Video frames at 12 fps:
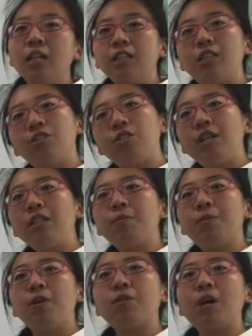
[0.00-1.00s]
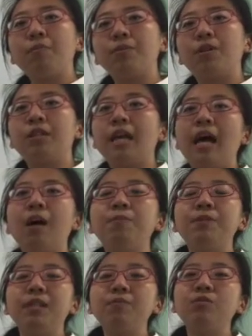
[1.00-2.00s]
The training program could help
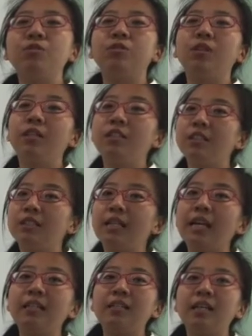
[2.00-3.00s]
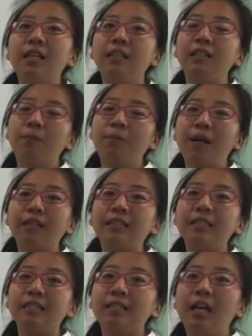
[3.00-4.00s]
them to understand in the
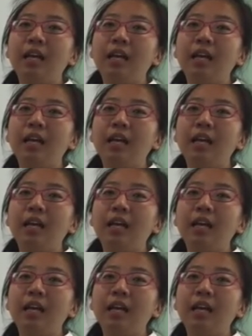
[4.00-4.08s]
practice.